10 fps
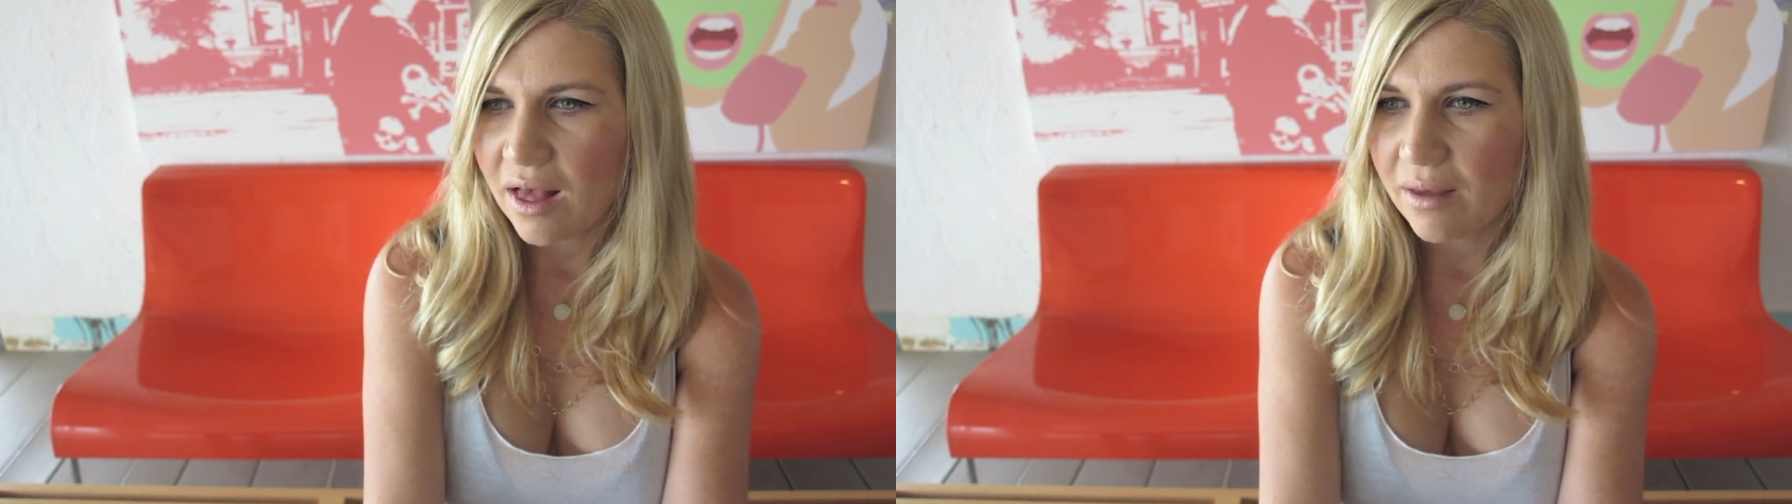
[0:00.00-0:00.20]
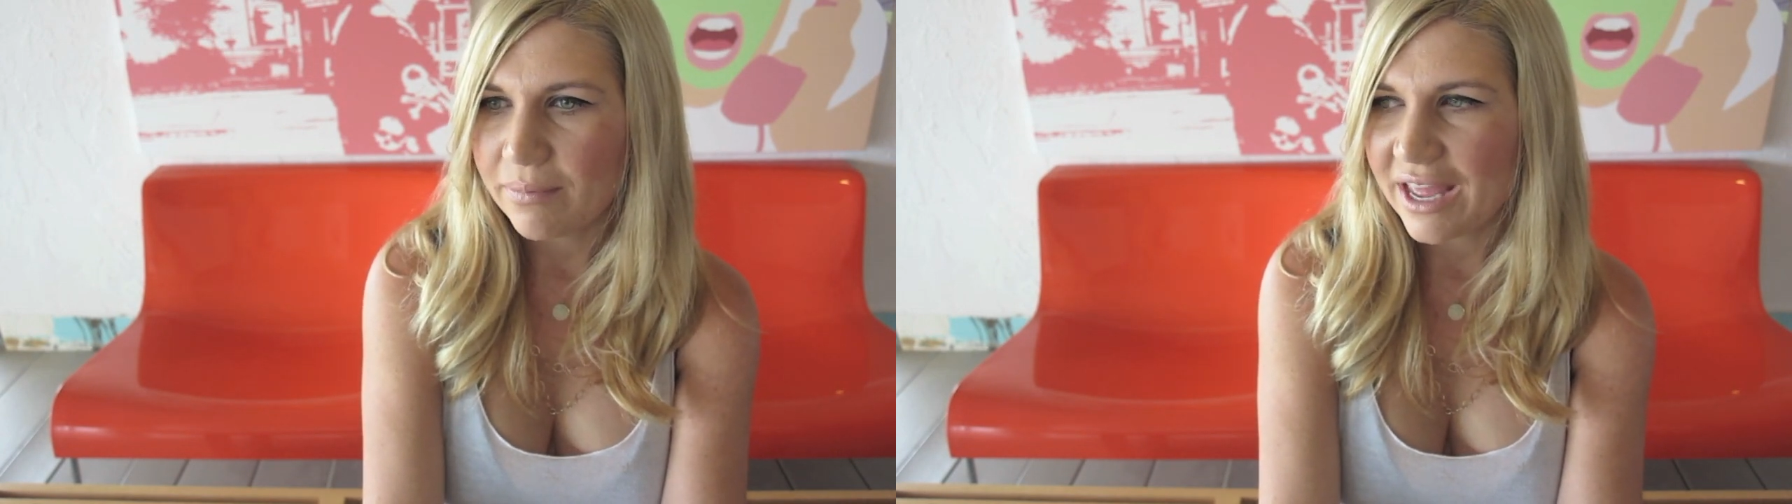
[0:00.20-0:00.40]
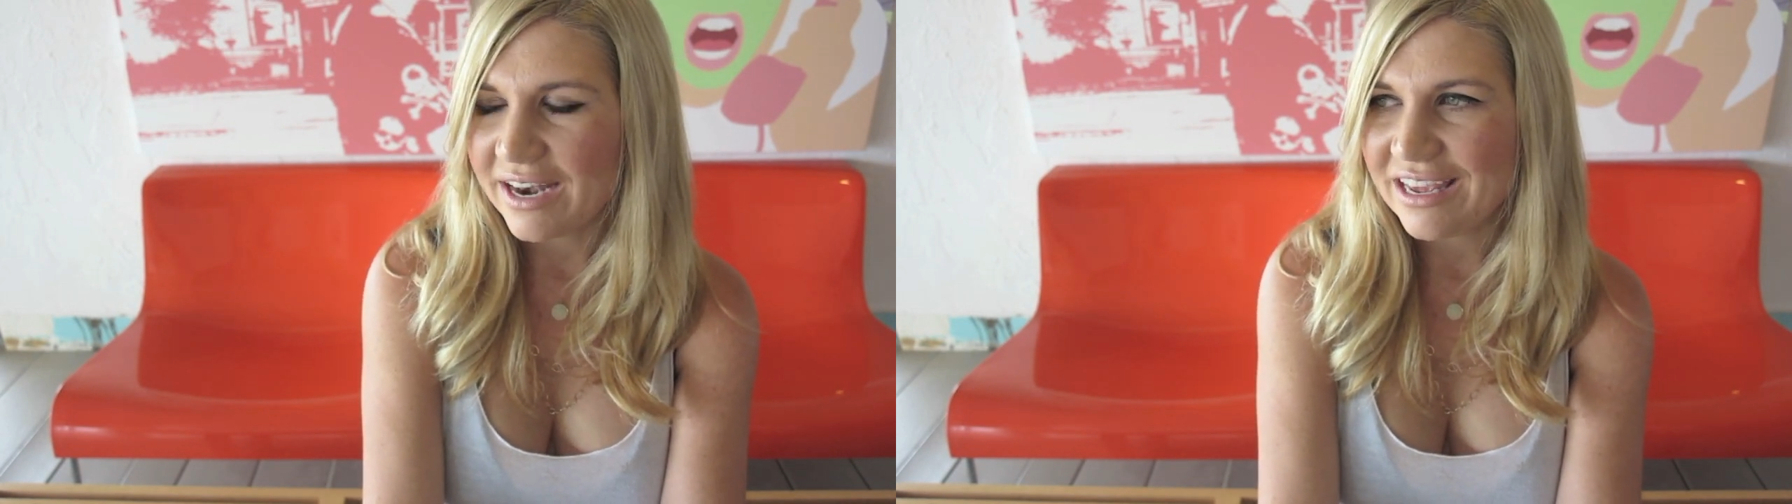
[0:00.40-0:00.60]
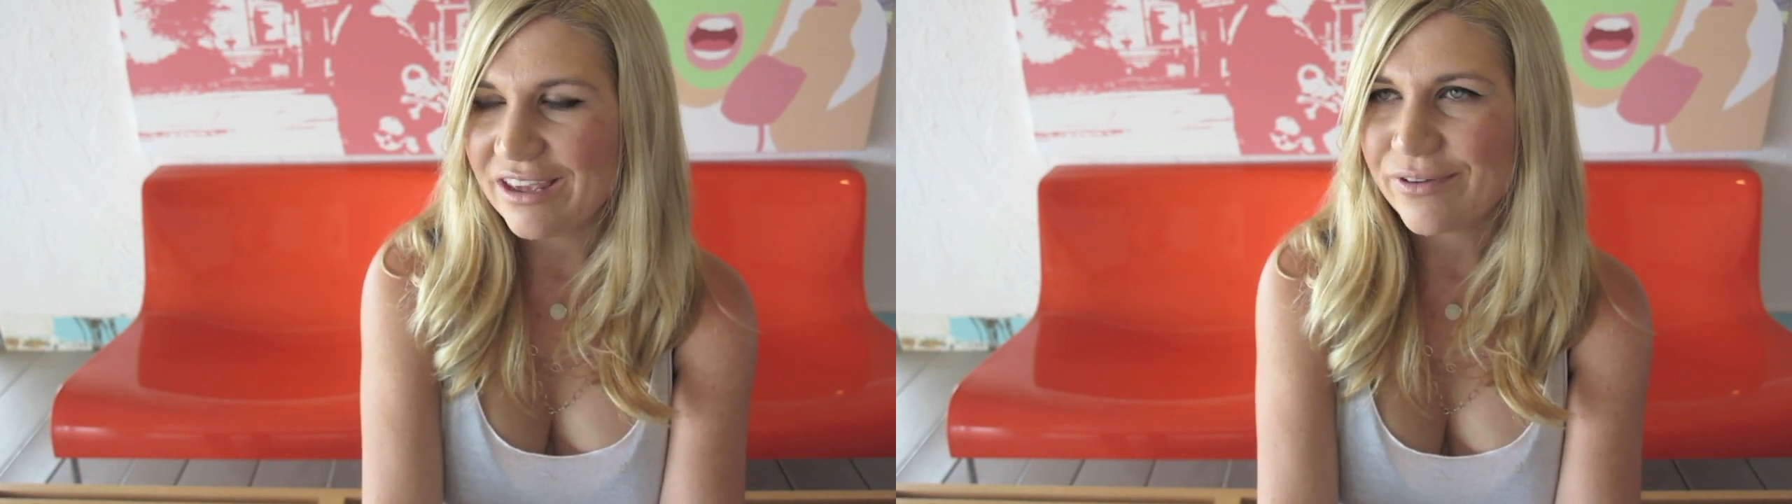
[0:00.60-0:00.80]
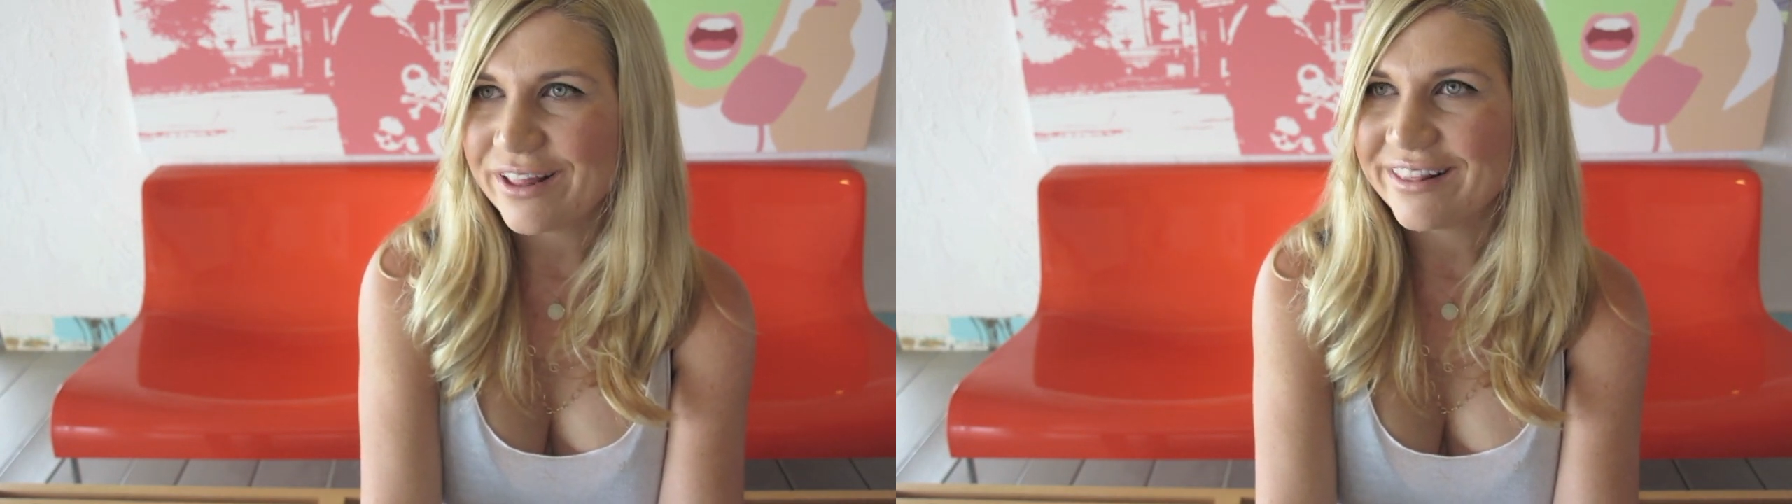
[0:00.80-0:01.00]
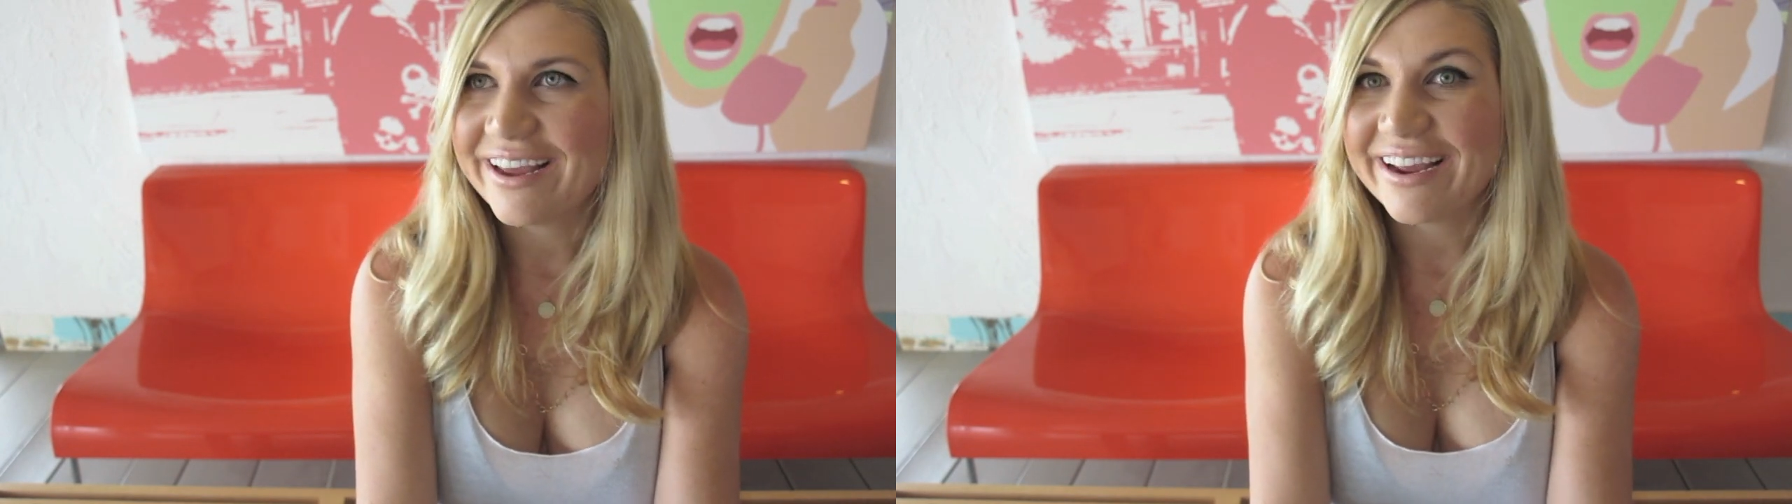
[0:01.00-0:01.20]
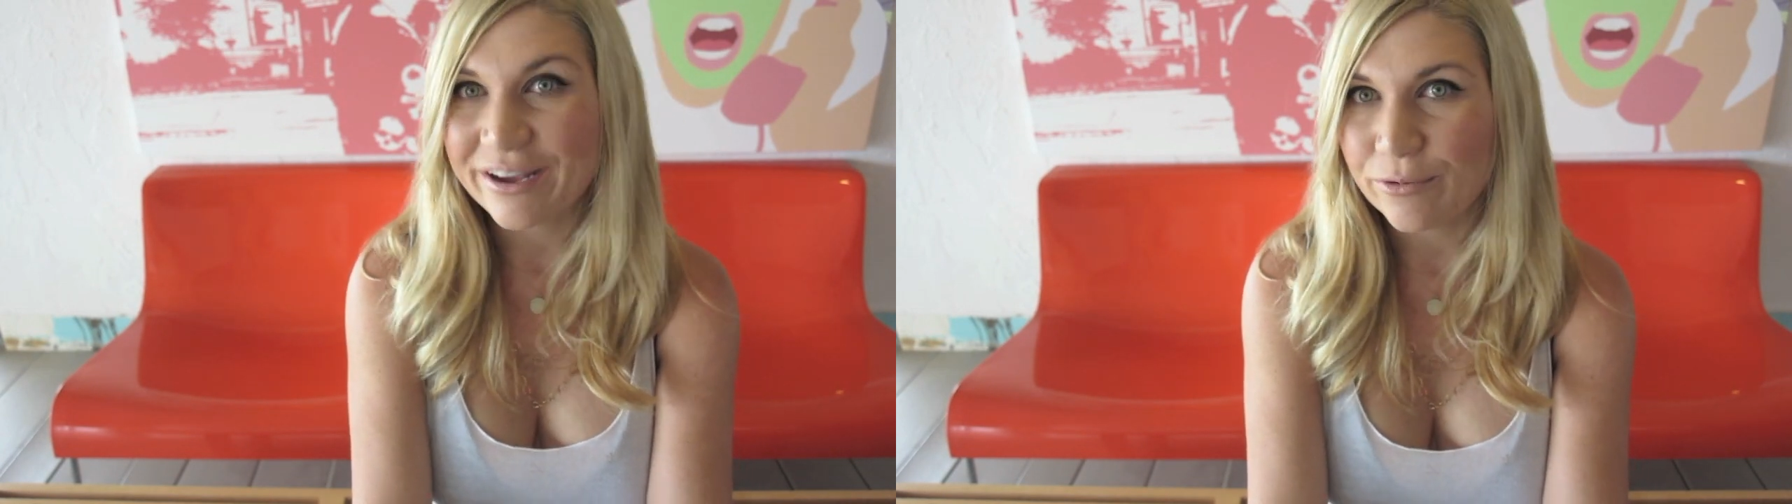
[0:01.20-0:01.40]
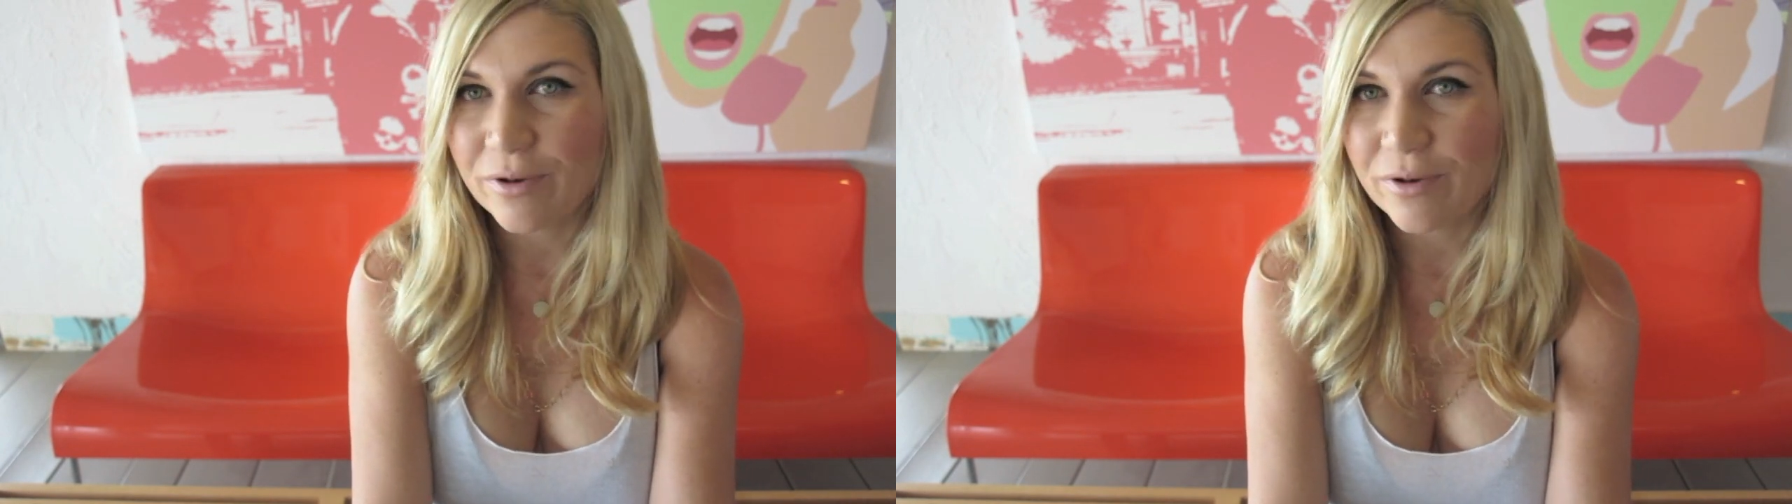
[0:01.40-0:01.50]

And even like